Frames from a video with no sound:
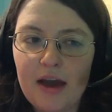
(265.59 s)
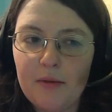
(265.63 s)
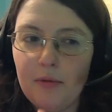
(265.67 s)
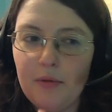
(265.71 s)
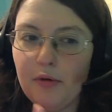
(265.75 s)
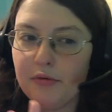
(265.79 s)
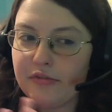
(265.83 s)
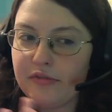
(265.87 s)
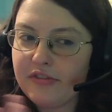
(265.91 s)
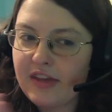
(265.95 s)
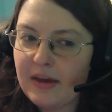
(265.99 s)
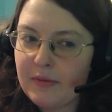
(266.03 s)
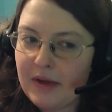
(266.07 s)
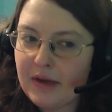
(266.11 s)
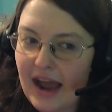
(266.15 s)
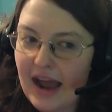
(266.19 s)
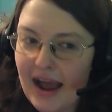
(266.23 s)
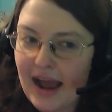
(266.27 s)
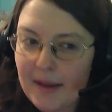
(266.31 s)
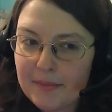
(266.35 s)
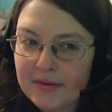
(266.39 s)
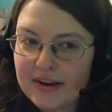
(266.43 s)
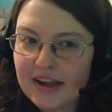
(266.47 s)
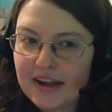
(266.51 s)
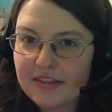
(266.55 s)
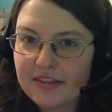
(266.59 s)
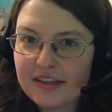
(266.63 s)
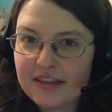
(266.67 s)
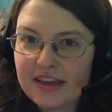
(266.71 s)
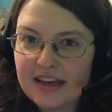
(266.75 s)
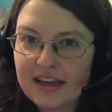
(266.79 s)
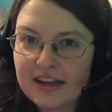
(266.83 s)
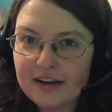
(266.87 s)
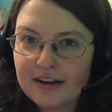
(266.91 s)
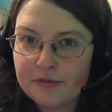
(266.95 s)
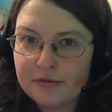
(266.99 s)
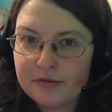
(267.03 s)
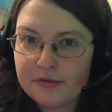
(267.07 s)
I won't say what happened at
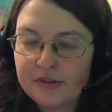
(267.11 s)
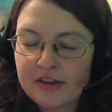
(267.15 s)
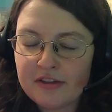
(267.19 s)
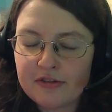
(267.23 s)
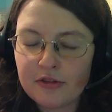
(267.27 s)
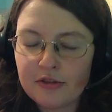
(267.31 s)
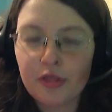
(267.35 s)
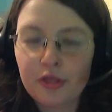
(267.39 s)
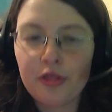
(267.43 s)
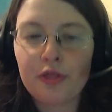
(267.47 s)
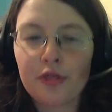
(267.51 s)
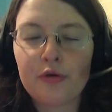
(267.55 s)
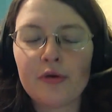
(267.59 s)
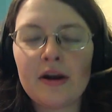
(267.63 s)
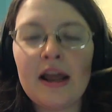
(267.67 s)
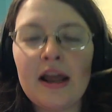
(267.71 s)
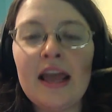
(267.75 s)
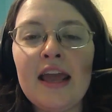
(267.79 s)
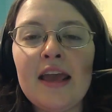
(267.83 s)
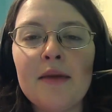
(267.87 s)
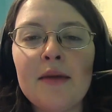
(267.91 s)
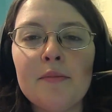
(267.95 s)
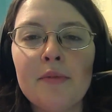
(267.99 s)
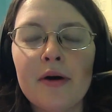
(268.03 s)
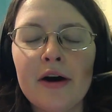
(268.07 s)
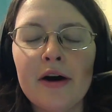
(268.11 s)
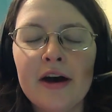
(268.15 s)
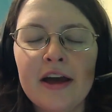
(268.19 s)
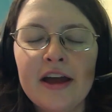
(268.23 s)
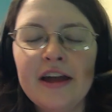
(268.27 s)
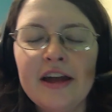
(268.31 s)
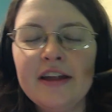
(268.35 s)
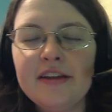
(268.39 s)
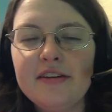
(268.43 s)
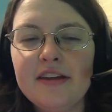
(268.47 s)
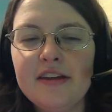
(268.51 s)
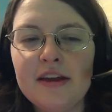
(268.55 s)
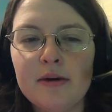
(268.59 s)
the end of season three,
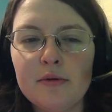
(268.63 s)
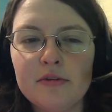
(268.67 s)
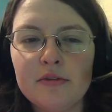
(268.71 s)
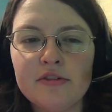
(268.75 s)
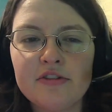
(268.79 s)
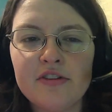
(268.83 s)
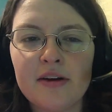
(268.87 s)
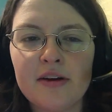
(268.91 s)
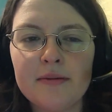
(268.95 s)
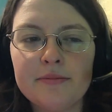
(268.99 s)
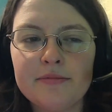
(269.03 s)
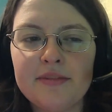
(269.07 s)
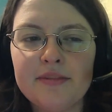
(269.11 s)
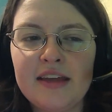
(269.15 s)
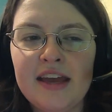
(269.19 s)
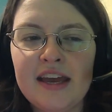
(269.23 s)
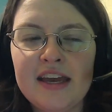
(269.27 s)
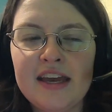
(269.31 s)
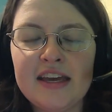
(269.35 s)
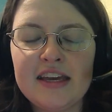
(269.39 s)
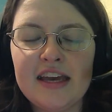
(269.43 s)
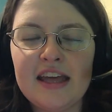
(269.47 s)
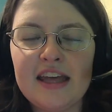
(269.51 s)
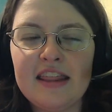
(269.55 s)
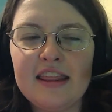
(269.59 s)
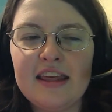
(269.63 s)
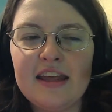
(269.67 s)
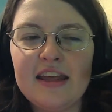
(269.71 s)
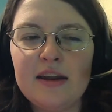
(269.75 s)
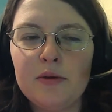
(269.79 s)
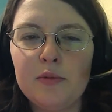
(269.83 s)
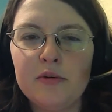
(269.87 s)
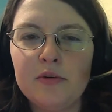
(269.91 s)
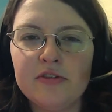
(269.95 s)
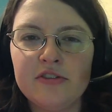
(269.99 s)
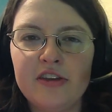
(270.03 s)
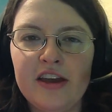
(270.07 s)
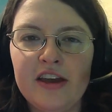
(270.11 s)
but it was something, and then
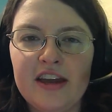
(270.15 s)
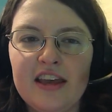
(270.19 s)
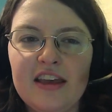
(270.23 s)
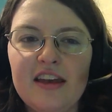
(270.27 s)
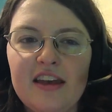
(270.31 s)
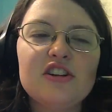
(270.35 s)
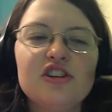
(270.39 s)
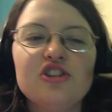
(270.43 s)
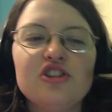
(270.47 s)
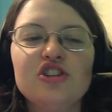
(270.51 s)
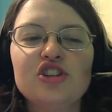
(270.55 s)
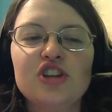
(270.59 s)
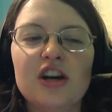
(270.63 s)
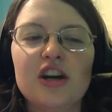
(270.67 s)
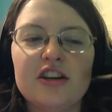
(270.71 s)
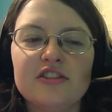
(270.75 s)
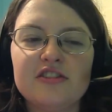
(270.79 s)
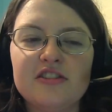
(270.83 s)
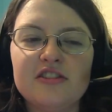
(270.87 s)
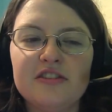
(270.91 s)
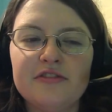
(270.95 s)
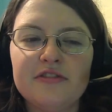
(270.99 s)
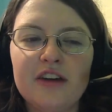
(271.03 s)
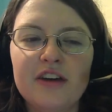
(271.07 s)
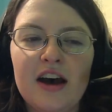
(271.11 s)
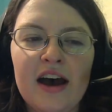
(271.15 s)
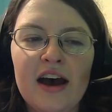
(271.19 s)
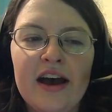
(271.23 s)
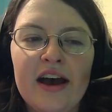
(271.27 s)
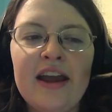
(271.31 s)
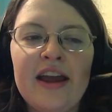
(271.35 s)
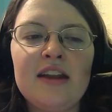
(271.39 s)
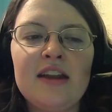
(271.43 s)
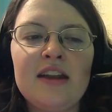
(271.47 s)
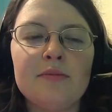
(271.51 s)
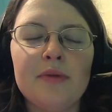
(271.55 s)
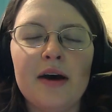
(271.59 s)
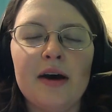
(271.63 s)
it was like
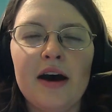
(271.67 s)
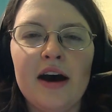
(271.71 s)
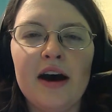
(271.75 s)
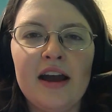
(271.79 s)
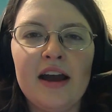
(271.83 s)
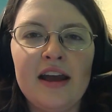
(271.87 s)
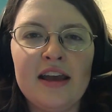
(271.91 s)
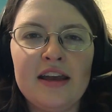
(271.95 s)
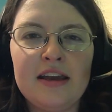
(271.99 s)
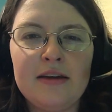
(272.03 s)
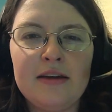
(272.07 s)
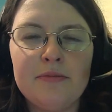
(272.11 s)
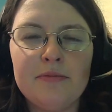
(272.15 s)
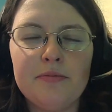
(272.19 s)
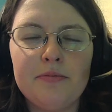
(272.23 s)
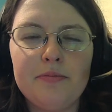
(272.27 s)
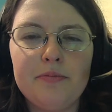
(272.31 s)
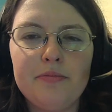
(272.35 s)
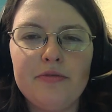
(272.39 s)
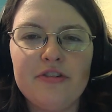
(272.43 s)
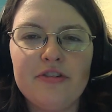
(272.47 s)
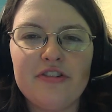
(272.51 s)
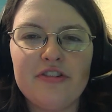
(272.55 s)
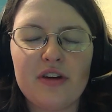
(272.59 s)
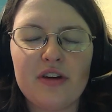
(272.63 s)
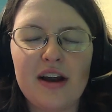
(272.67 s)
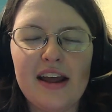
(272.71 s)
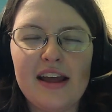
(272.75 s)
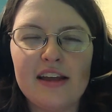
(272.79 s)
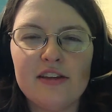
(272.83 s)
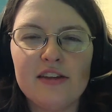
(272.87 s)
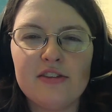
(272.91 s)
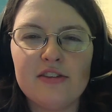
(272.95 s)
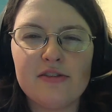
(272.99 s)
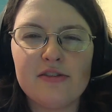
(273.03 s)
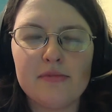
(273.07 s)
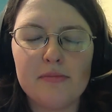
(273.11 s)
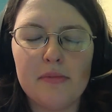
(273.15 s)
justified by
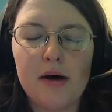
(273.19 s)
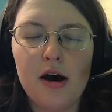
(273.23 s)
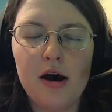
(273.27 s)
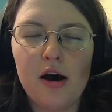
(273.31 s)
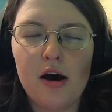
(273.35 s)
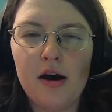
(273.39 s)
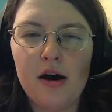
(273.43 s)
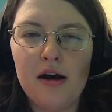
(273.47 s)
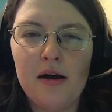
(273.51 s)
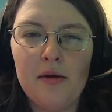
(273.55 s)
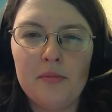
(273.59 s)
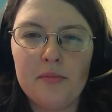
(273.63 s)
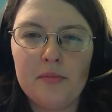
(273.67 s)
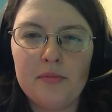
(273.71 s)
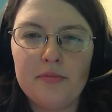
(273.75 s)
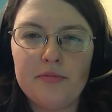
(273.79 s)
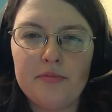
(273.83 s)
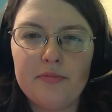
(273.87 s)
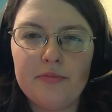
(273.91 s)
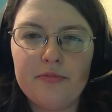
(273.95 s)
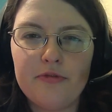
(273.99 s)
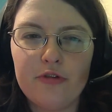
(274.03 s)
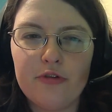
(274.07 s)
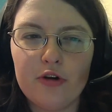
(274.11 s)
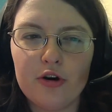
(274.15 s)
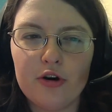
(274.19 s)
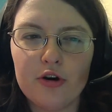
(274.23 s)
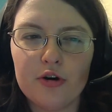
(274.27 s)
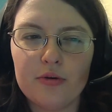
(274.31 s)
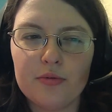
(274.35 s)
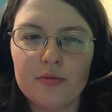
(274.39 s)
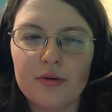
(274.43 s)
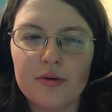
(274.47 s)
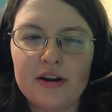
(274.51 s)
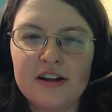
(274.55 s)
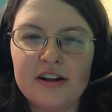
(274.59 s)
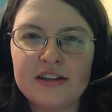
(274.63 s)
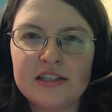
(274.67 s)
Fran's mom for
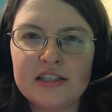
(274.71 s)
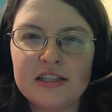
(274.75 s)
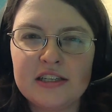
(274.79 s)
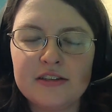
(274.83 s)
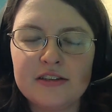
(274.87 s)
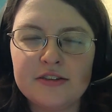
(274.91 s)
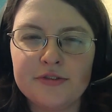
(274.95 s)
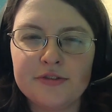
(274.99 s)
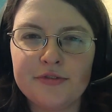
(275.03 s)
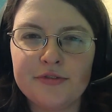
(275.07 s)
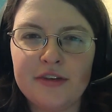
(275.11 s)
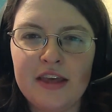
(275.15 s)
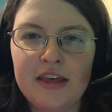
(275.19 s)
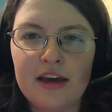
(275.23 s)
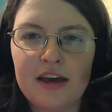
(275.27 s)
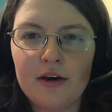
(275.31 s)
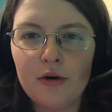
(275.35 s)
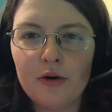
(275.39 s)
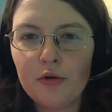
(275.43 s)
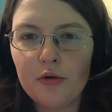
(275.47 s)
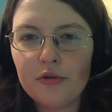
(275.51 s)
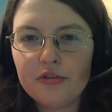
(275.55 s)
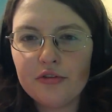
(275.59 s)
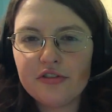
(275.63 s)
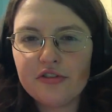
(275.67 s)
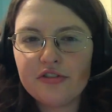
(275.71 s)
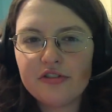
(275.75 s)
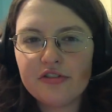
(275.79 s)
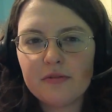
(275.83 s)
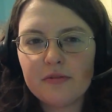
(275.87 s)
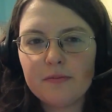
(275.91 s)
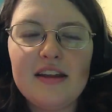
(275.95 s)
reasons of guilt.